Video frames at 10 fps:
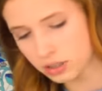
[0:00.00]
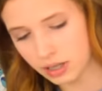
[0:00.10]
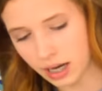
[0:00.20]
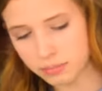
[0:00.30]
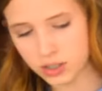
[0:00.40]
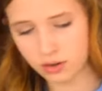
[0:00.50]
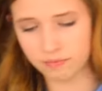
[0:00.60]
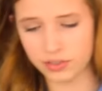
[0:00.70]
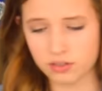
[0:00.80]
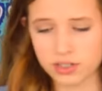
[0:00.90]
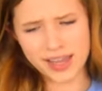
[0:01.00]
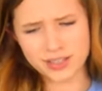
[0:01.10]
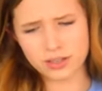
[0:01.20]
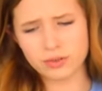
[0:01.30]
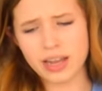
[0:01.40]
to be? I'm so confused. Okay,
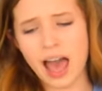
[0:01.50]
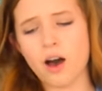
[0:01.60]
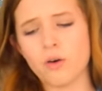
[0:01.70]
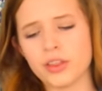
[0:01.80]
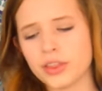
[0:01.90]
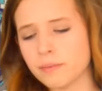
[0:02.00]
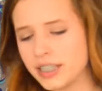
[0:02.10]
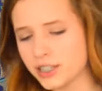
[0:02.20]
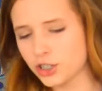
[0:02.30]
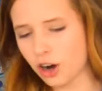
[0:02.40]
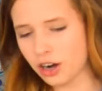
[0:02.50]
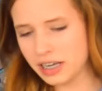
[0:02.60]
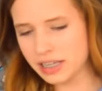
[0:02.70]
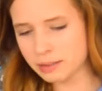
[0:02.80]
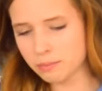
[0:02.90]
so now the mason jar
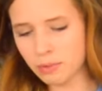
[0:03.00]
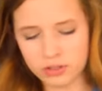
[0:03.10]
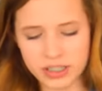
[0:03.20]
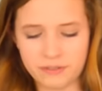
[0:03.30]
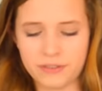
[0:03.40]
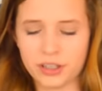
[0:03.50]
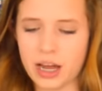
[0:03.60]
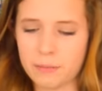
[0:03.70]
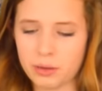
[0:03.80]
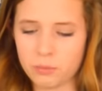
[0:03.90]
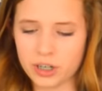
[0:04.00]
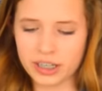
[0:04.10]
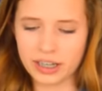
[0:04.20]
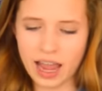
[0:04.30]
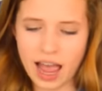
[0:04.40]
is mostly filled up, and we're
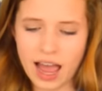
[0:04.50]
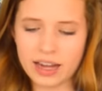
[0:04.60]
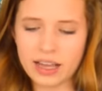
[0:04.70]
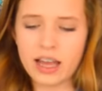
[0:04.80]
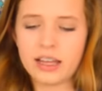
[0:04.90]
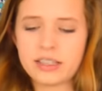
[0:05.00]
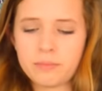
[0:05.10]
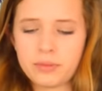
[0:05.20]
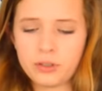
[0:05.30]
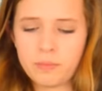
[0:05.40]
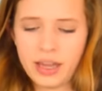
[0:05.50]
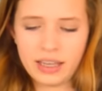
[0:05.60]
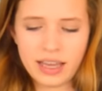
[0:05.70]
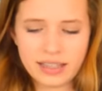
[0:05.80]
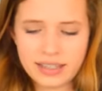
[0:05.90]
gonna add some blue
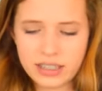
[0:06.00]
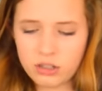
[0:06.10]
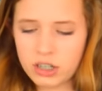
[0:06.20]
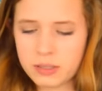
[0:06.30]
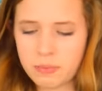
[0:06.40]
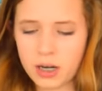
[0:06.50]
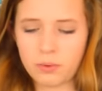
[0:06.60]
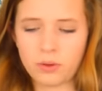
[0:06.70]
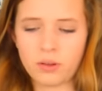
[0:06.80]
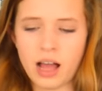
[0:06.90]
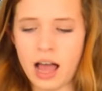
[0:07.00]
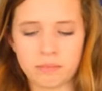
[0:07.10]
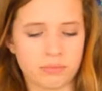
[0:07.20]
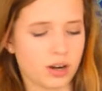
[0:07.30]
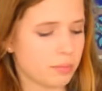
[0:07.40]
paint. It still looks purple.
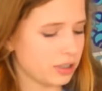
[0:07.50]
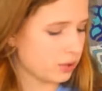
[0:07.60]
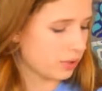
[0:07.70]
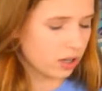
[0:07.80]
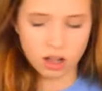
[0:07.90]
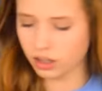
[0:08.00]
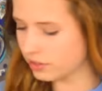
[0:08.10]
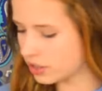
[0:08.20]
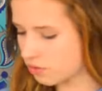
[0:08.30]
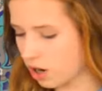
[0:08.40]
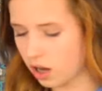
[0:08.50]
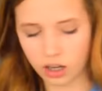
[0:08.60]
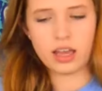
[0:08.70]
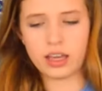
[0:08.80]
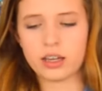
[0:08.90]
I'm probably doing all of this
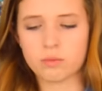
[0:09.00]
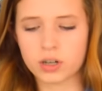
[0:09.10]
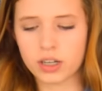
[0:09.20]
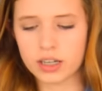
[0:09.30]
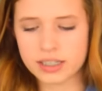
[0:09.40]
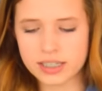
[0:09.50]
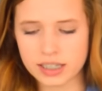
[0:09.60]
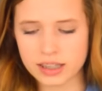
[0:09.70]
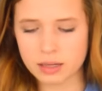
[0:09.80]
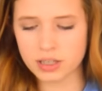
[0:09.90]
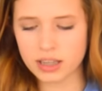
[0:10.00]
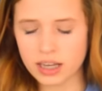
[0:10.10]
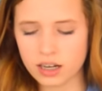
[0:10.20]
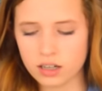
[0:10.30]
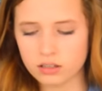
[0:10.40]
wrong. And we're gonna stick them in
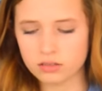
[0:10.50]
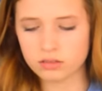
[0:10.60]
there.